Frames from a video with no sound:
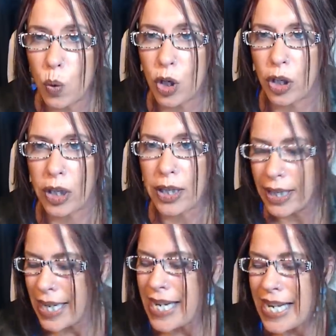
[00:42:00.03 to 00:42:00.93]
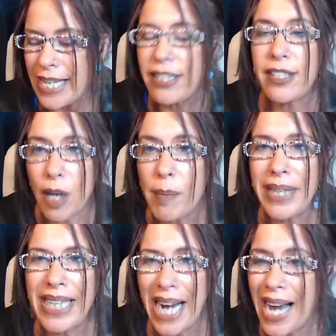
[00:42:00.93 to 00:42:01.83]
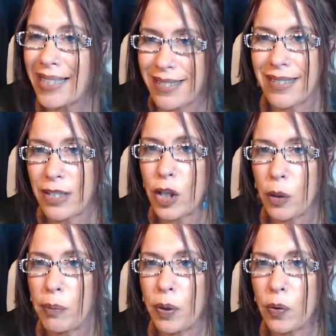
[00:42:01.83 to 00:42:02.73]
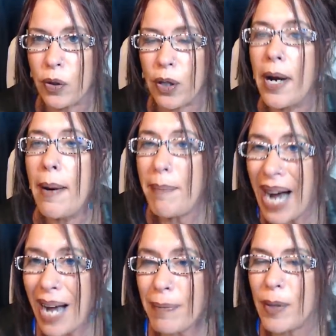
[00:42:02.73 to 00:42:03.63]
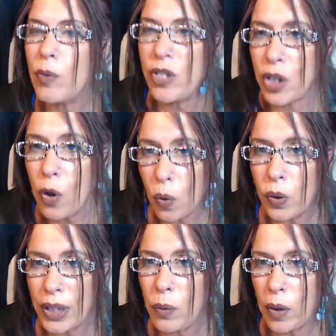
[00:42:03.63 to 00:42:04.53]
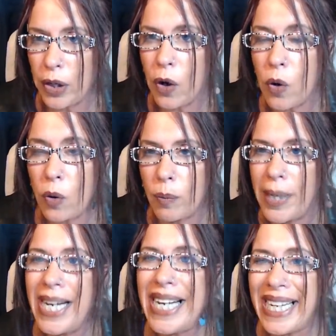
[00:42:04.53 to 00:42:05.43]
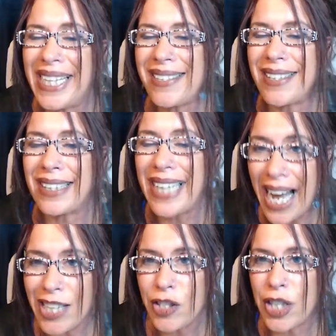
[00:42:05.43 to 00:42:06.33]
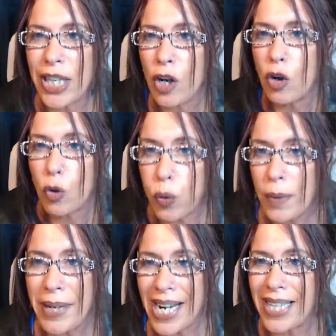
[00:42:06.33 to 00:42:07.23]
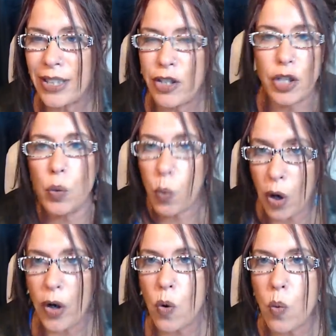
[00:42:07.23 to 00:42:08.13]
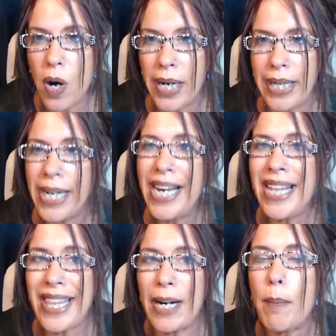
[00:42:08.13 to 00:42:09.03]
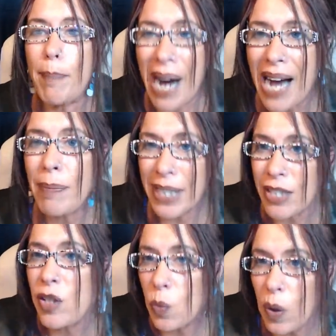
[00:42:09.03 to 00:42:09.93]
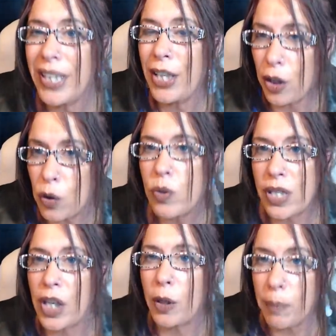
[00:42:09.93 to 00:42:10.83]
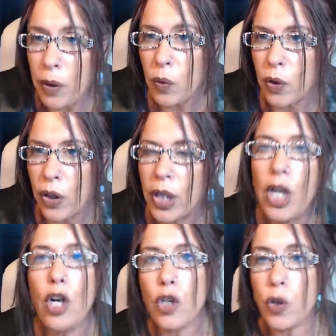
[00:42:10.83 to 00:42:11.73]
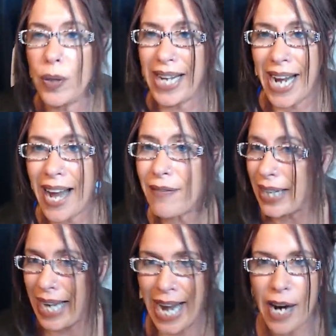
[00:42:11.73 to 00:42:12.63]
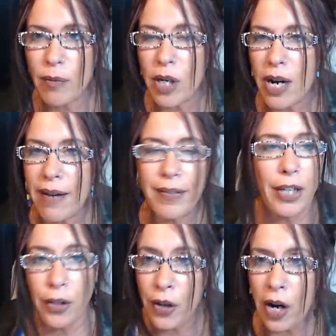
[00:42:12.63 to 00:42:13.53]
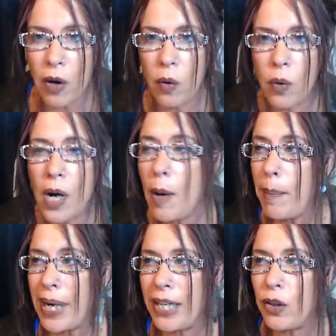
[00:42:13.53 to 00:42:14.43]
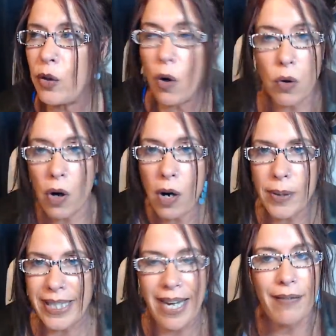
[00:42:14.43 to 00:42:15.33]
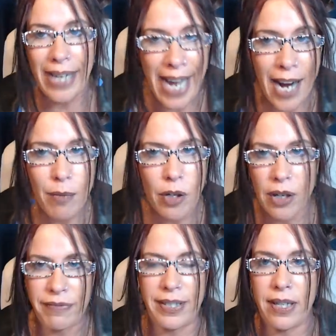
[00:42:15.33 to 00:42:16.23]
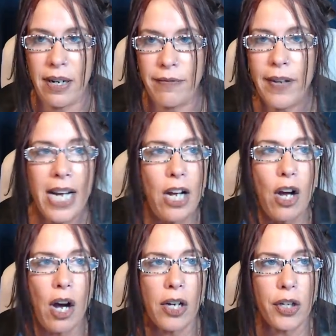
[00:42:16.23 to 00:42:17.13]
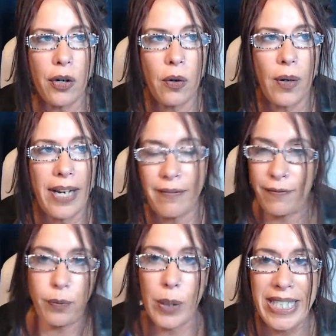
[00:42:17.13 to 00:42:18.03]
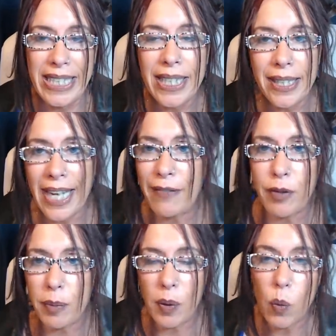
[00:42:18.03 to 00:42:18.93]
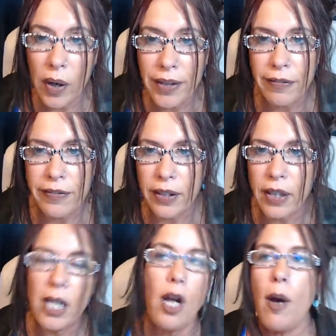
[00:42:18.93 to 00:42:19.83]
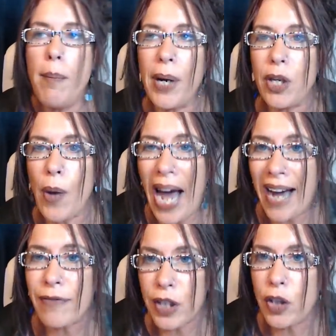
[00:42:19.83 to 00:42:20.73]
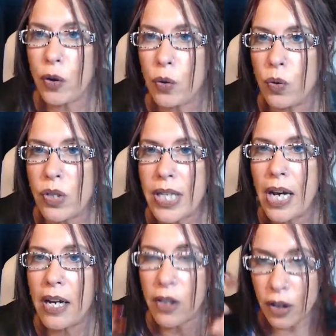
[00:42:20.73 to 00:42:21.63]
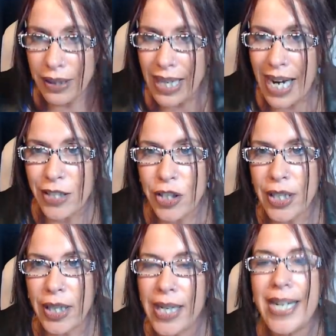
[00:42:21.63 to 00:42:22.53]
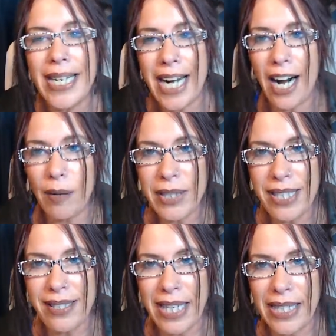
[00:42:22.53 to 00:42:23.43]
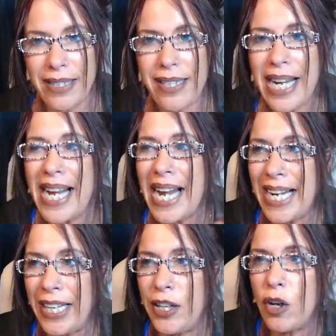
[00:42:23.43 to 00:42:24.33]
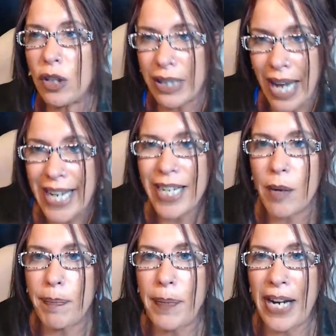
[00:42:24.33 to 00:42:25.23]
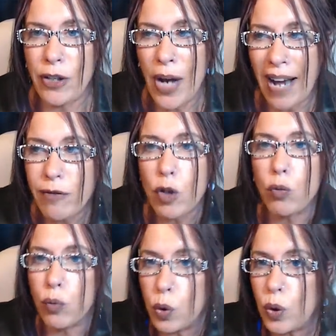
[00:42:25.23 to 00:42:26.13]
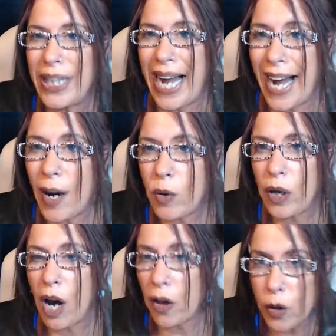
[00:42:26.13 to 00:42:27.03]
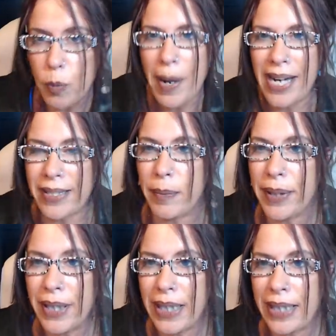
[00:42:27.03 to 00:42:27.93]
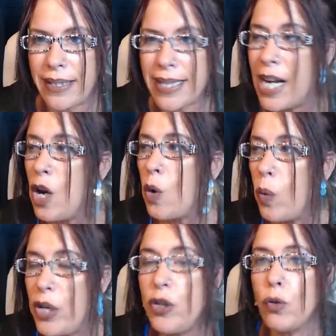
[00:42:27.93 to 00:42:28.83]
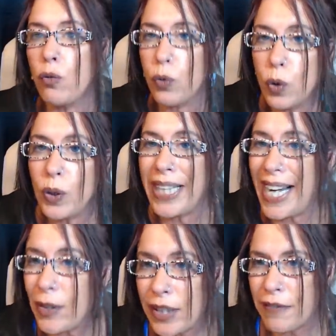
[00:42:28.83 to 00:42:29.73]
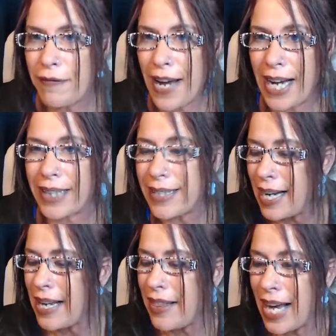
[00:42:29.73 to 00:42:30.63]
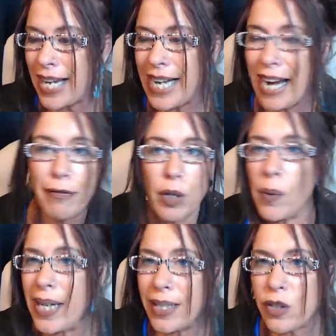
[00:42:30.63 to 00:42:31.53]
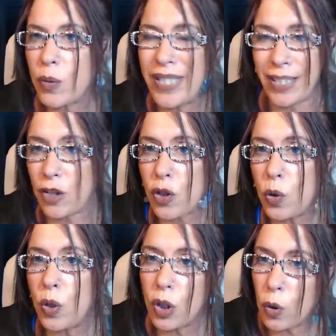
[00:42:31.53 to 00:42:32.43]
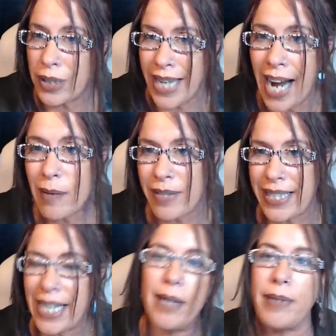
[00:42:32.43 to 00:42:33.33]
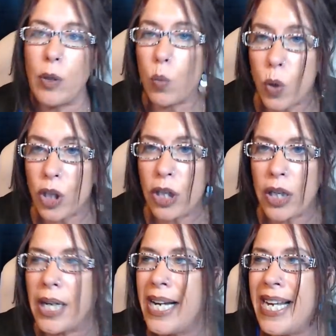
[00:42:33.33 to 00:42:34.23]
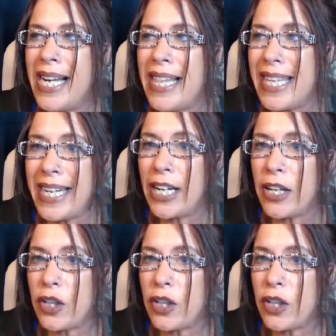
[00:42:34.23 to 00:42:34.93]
work. Somebody accessed the computer. Bobby was the only one home. It's logic criminology 101 that Bobby is the one that used the computer. Do they have a camera of it? No, but you don't always have a camera of stuff. You know, if we did, life would be wonderful, but you have to use logic, common sense, and line up, and you have to rule out other possibilities when you rule out the fact that everyone else was at school or time stamped at work, then